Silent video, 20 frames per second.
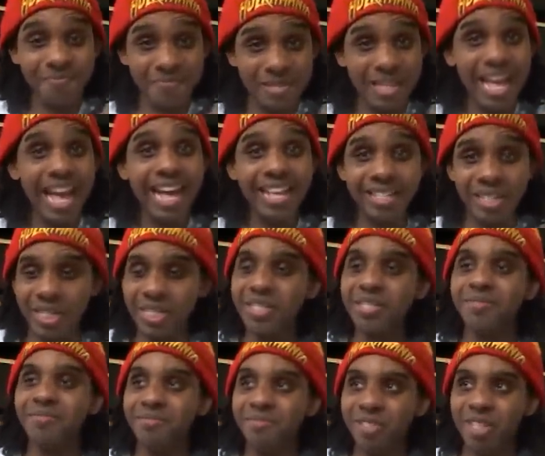
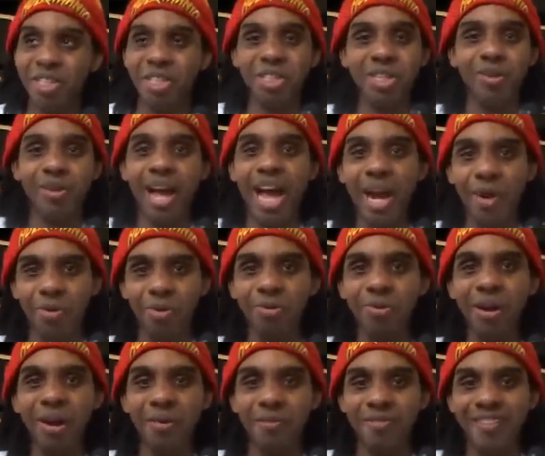That's the show I
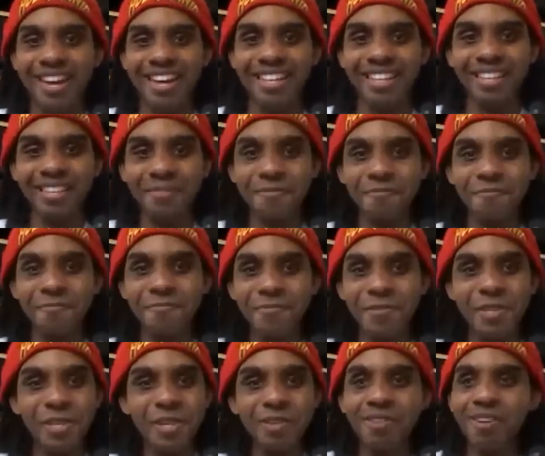grew up with.
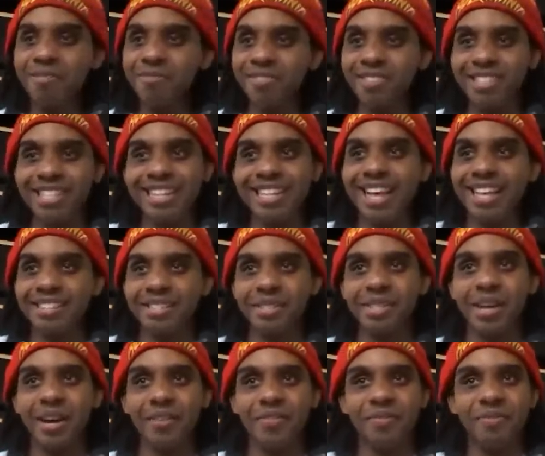You won't see that
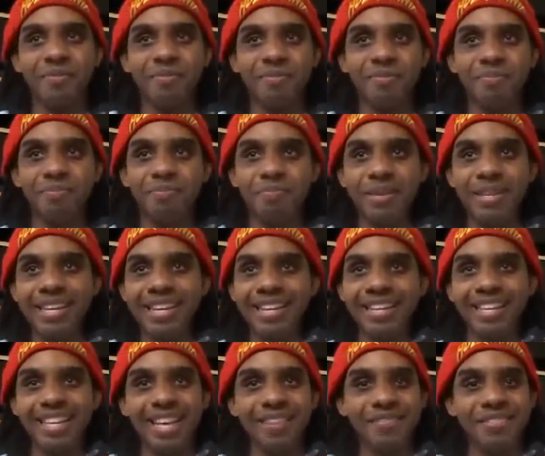stuff
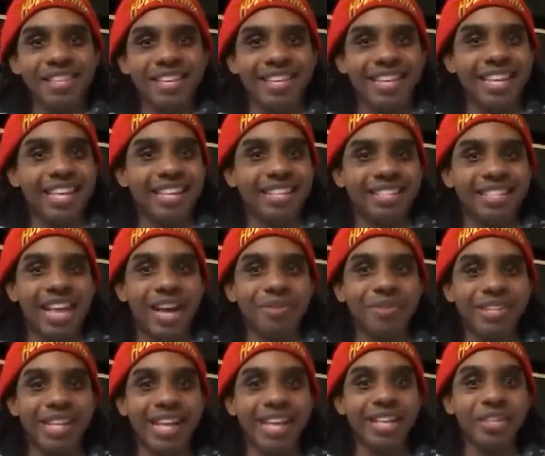being given to kids
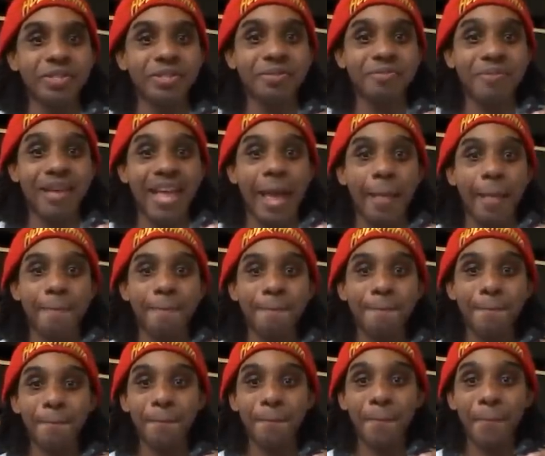nowadays, man.
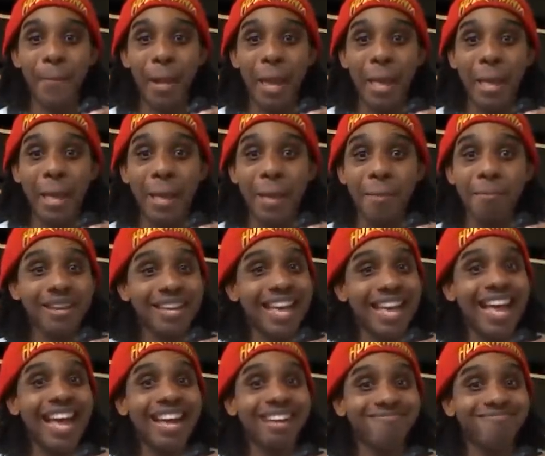But
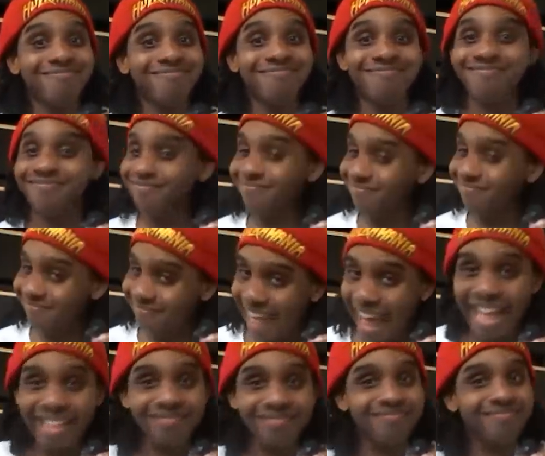yeah,
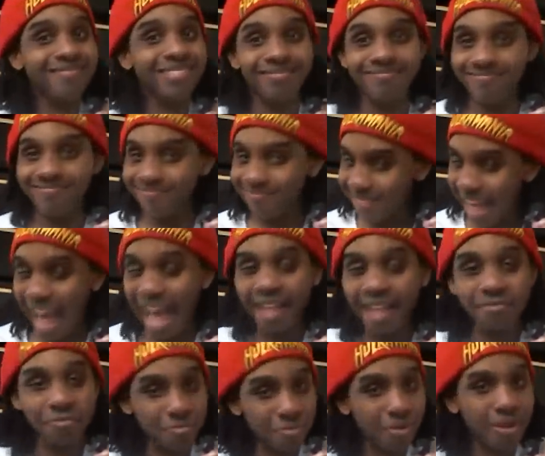that
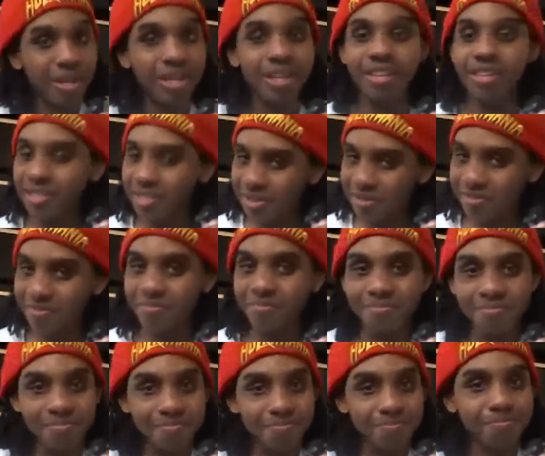was
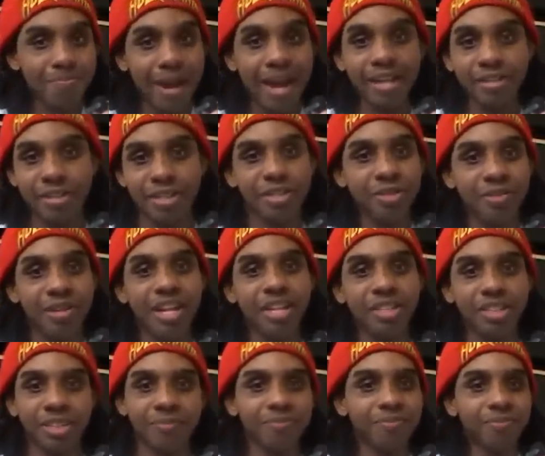my
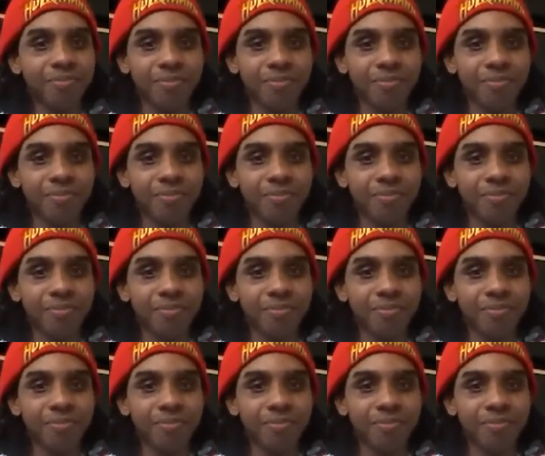generation.